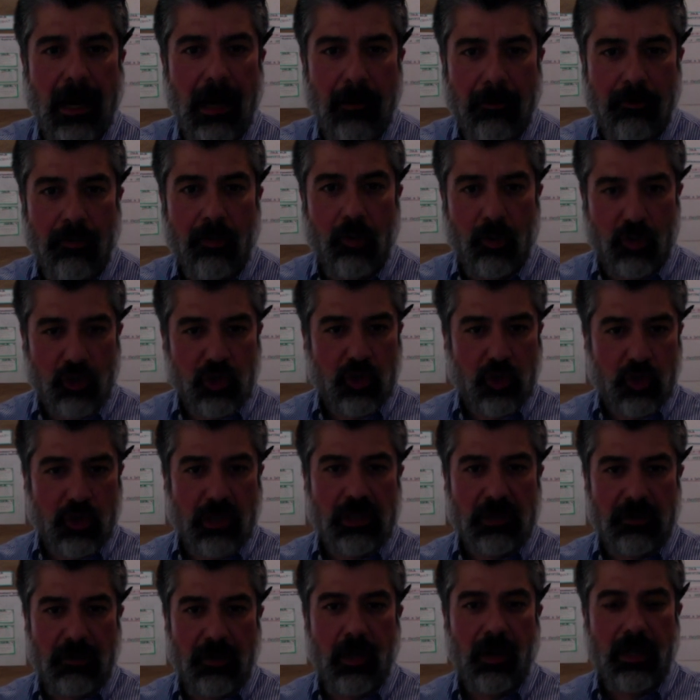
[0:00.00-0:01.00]
approach.
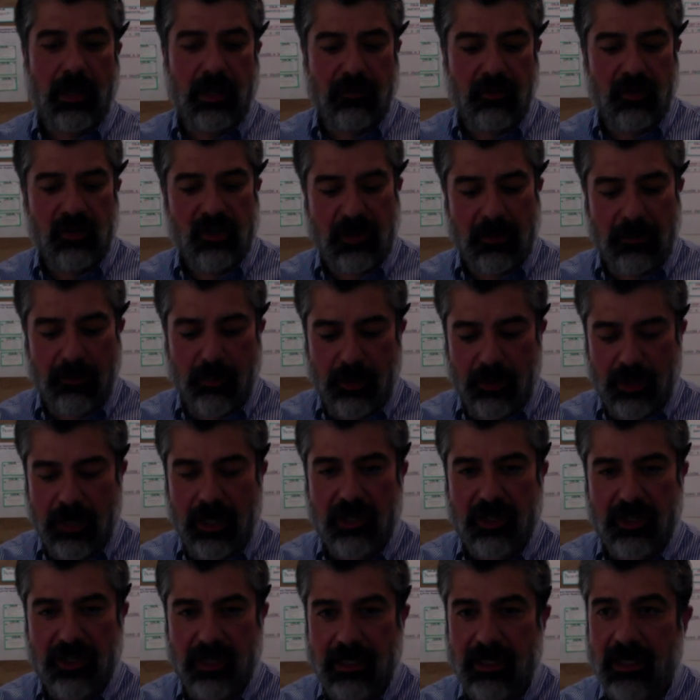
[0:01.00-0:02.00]
Trust me, I'll give you some
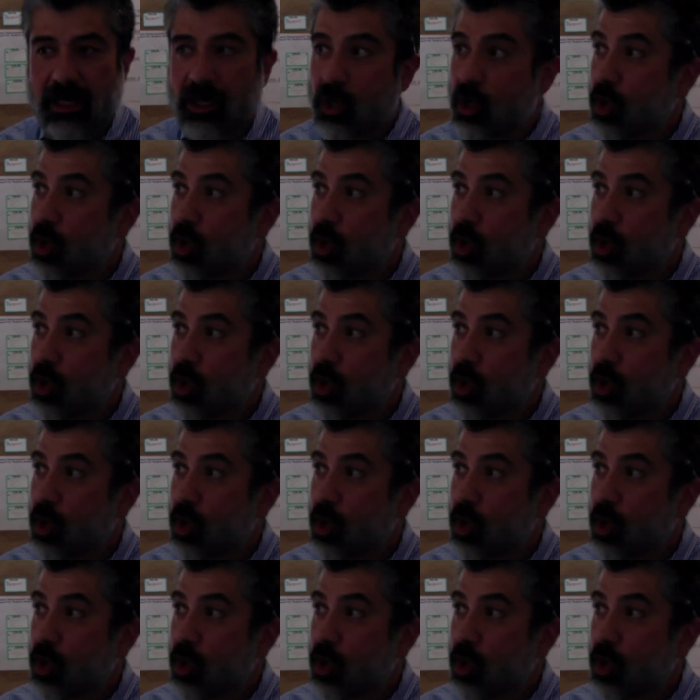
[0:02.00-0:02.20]
production.